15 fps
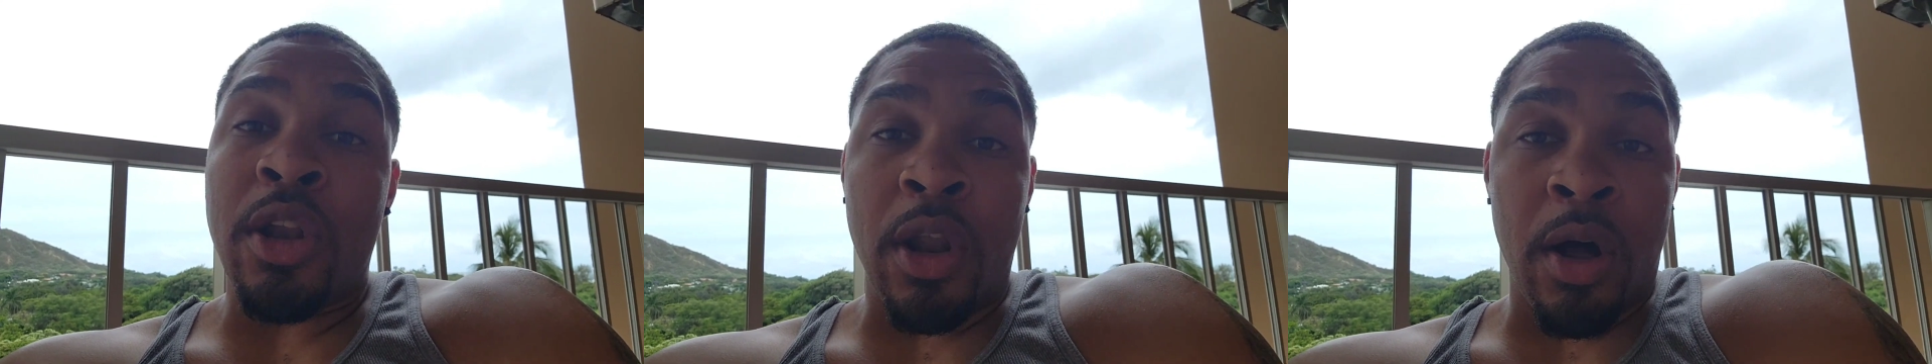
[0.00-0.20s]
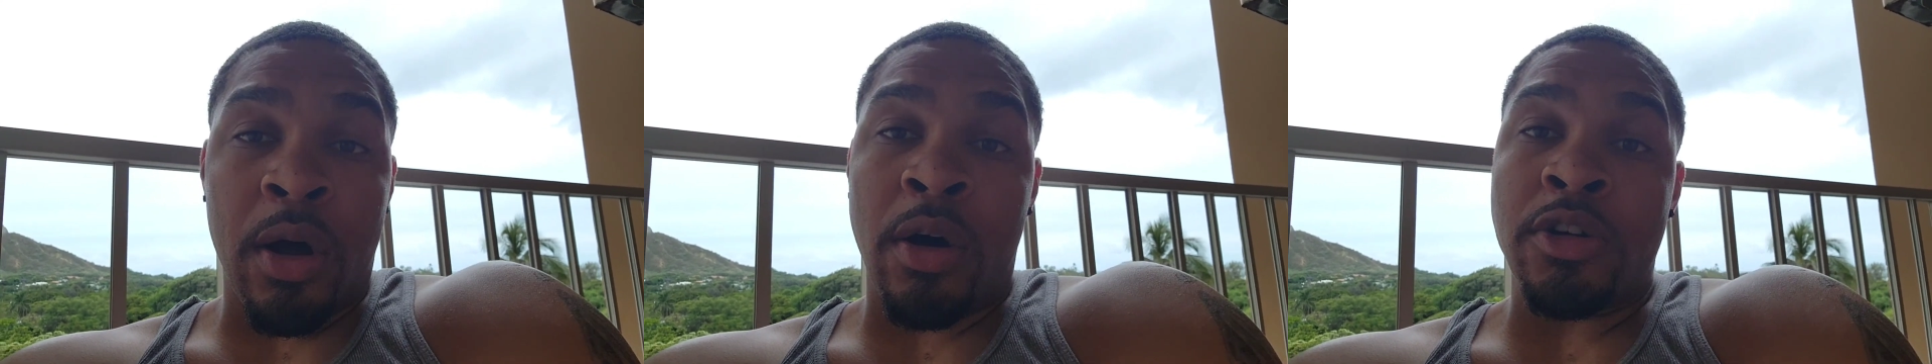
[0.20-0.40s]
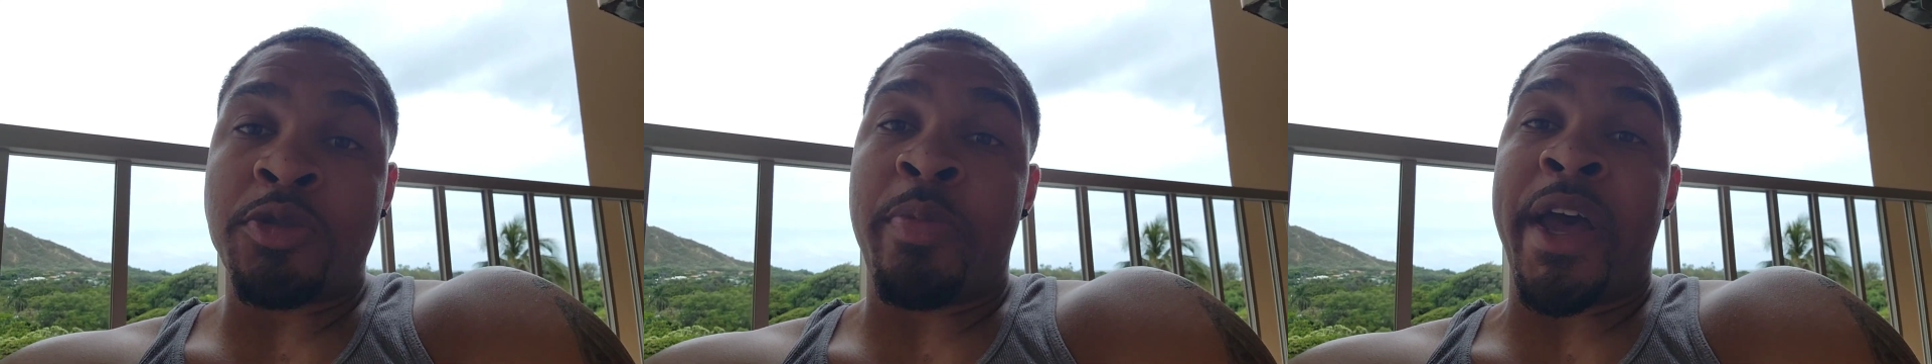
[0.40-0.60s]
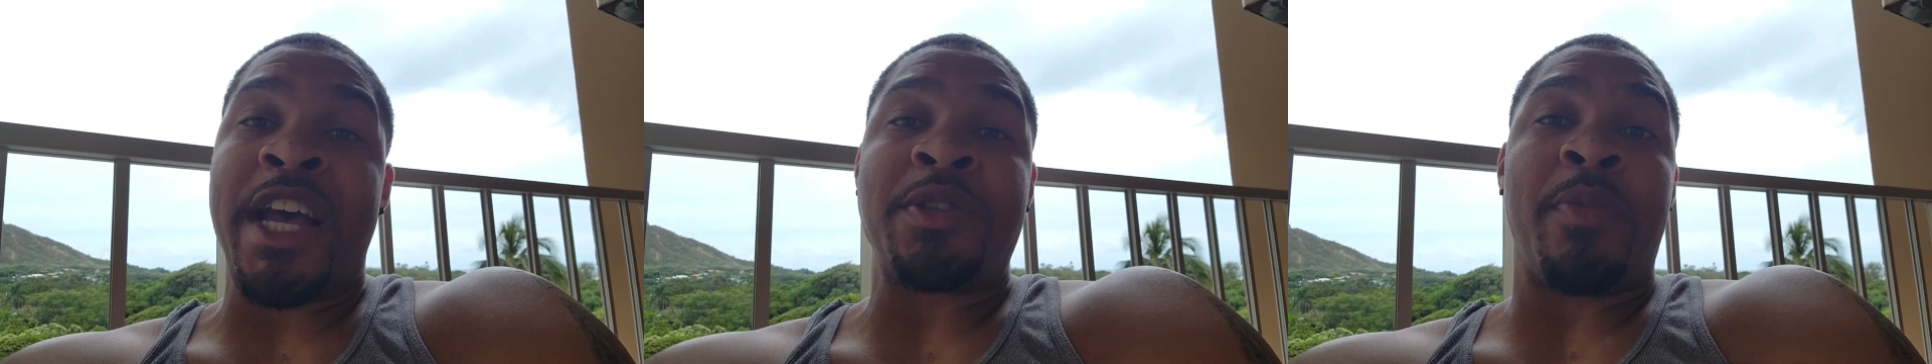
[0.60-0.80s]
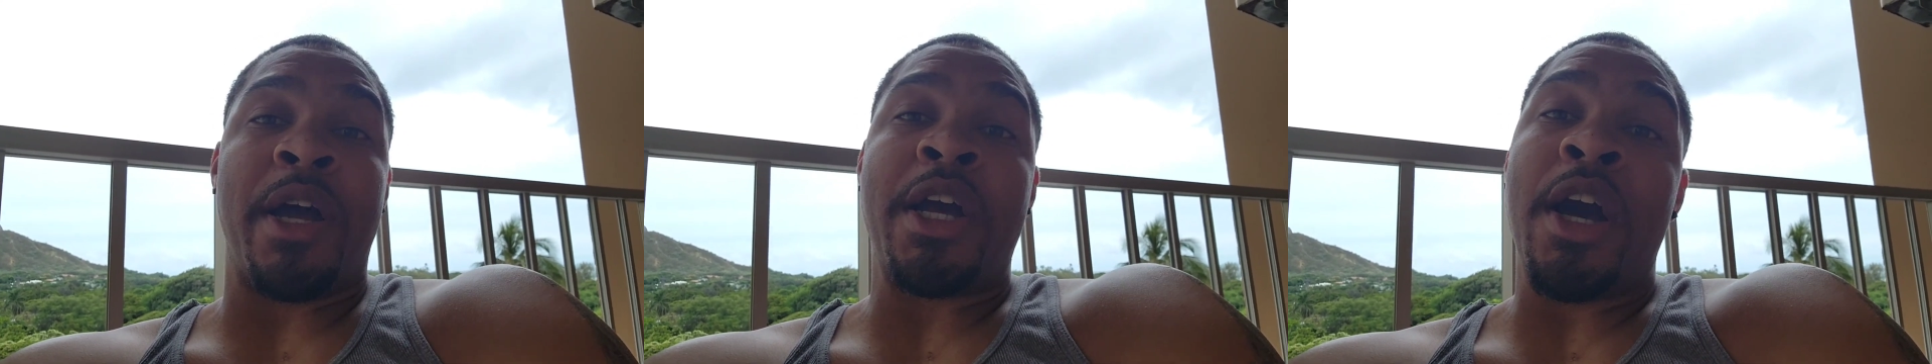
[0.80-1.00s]
laws
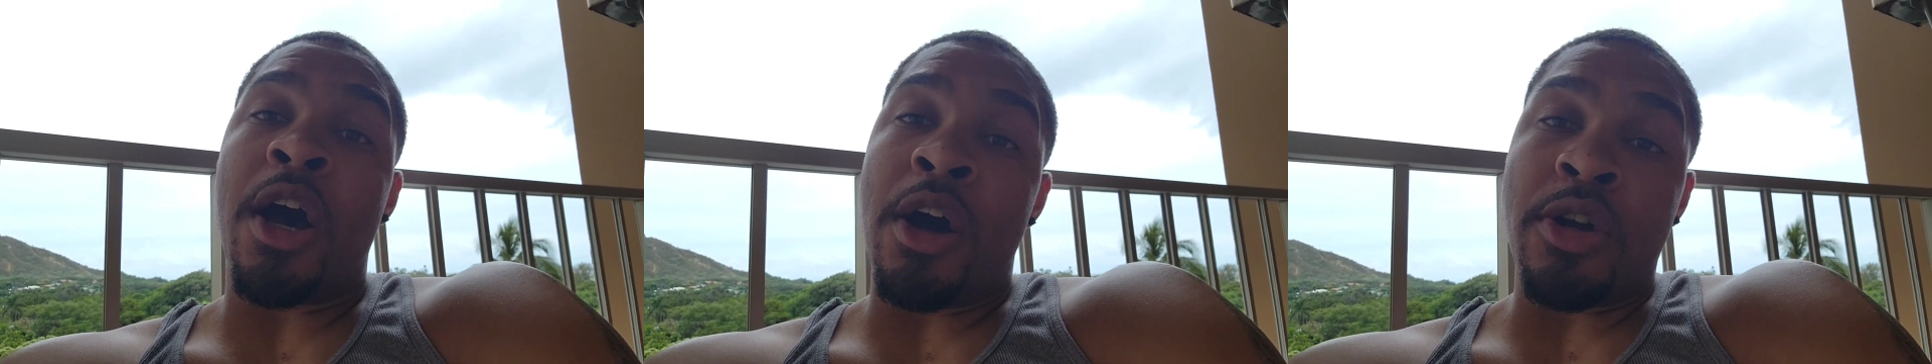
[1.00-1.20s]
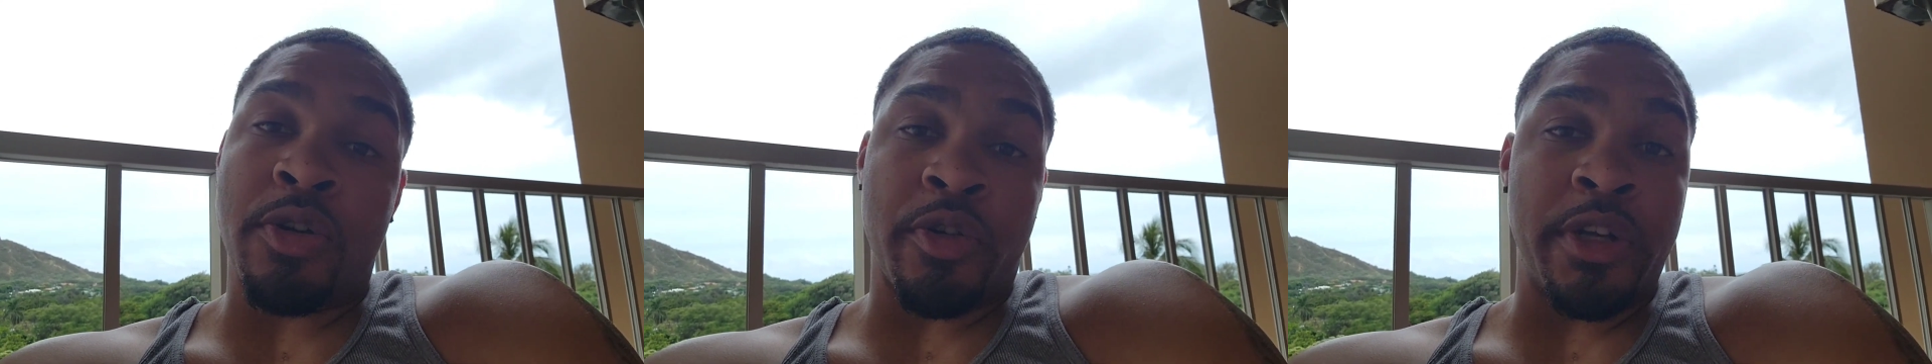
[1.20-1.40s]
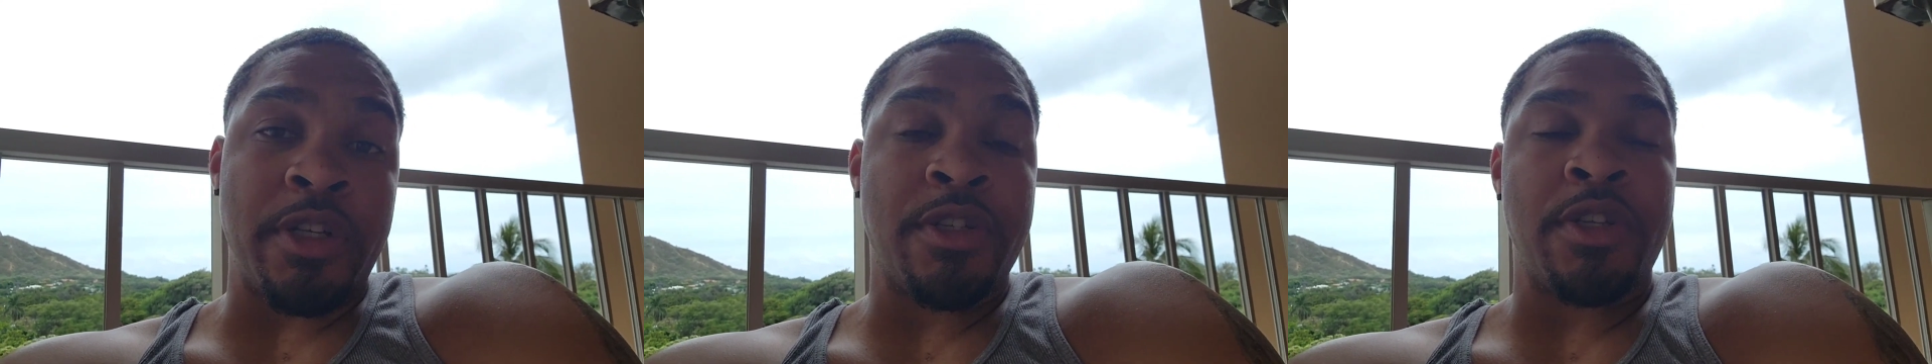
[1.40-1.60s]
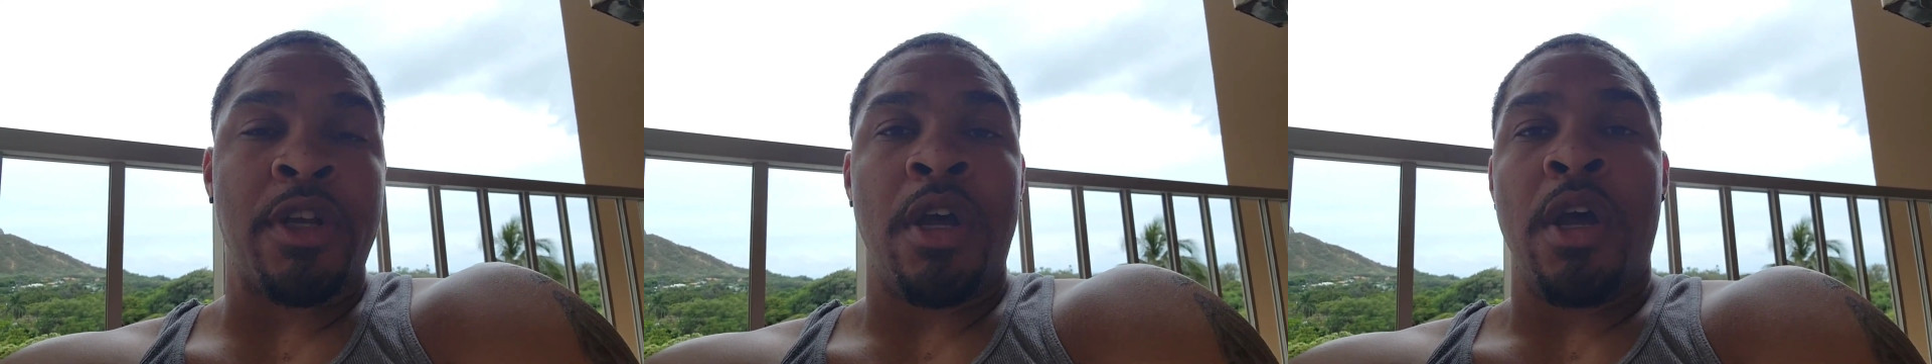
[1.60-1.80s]
passed by Congress,